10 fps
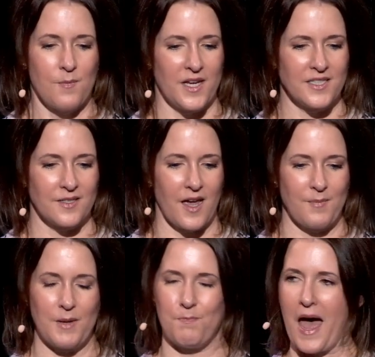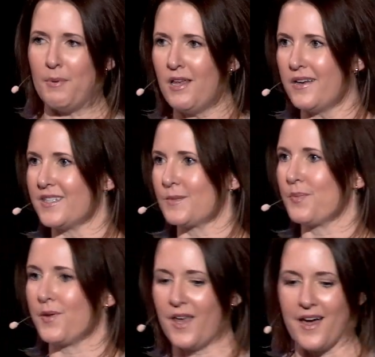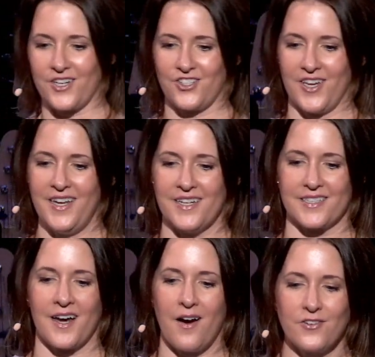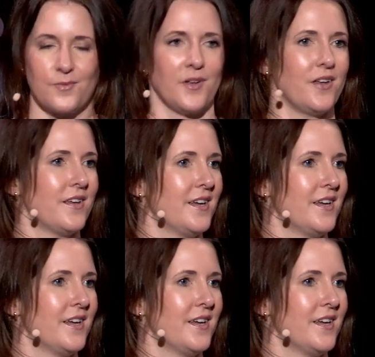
Because, I mean, Babylon is plush. It is comfortable.